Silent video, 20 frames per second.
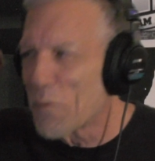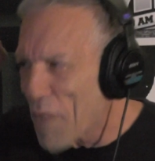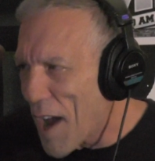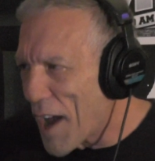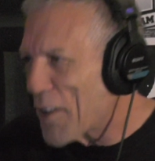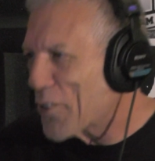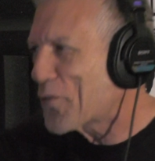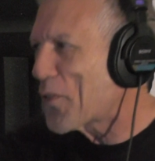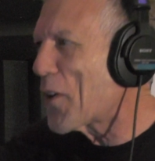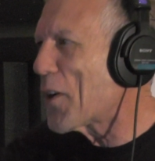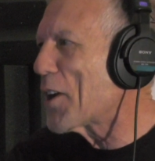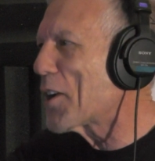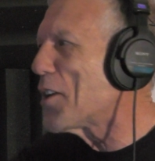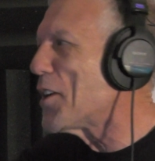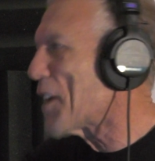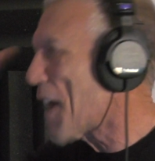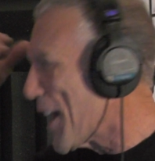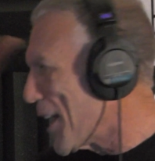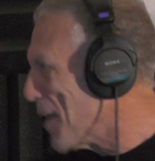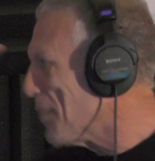Right, it's very
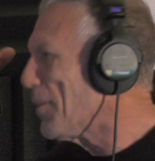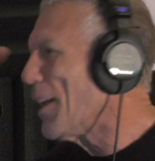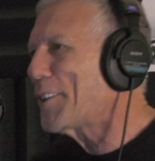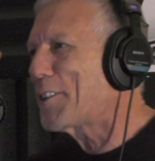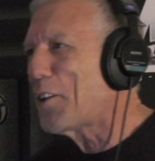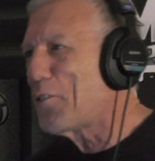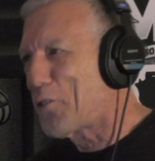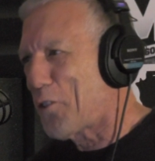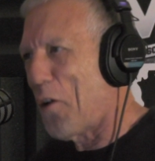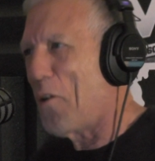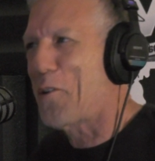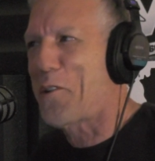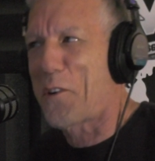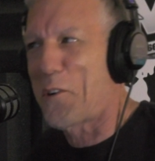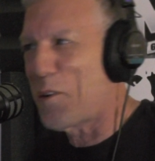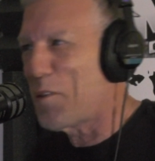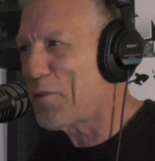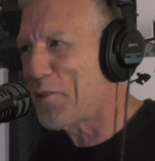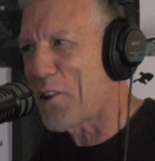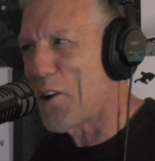good. I am like the
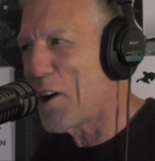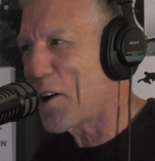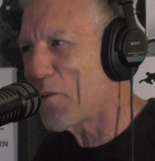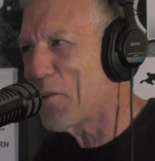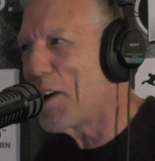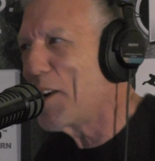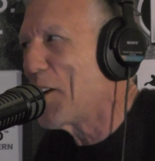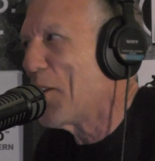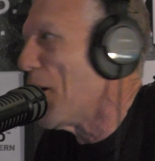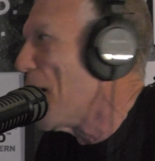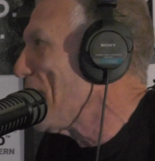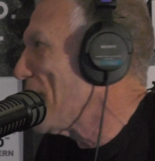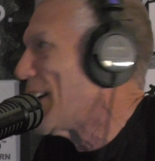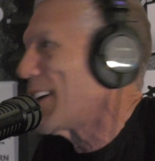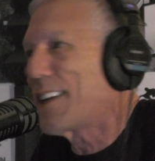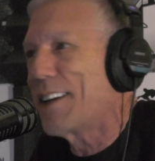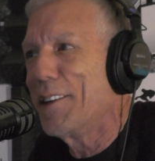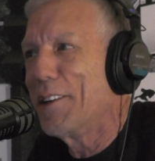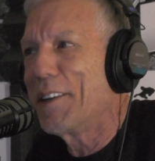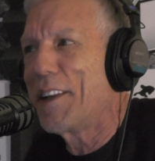Joker of talk radio. I haven't
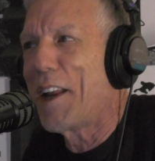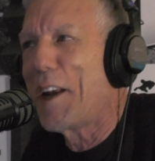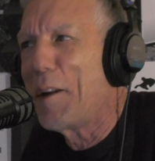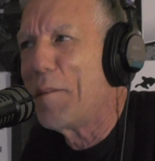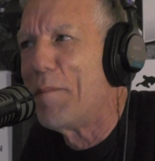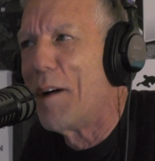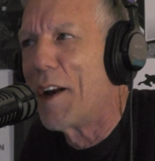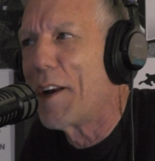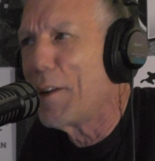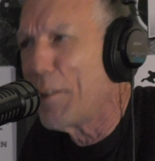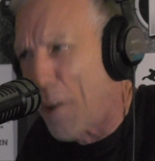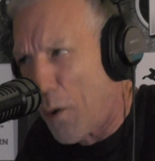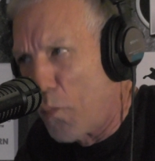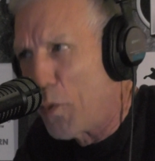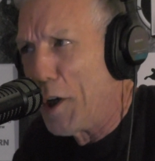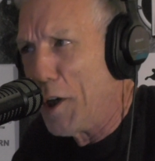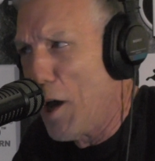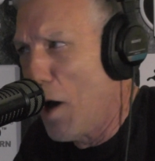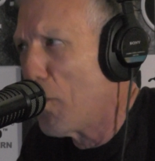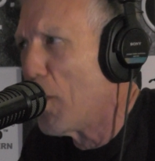killed anybody that
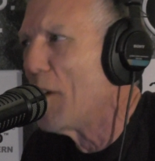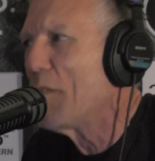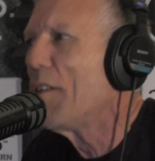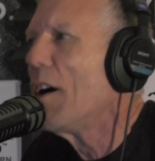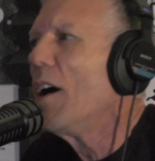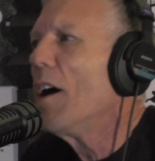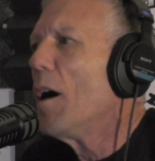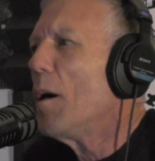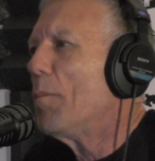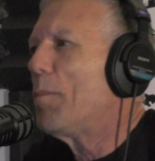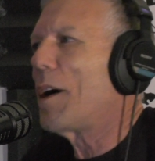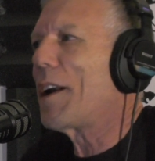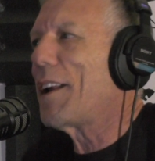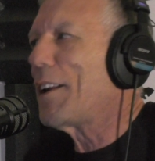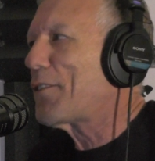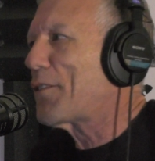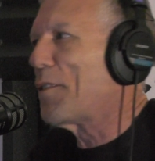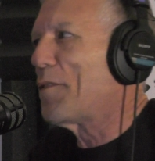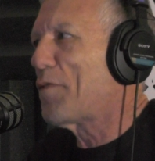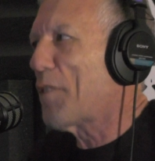we know of, but
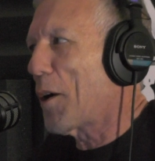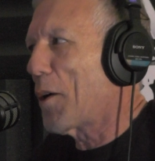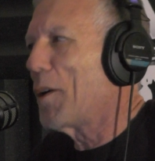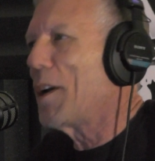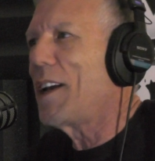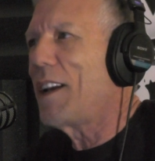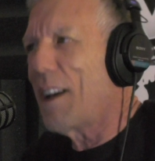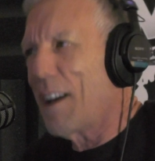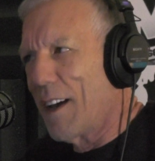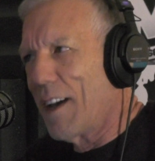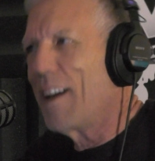it's a very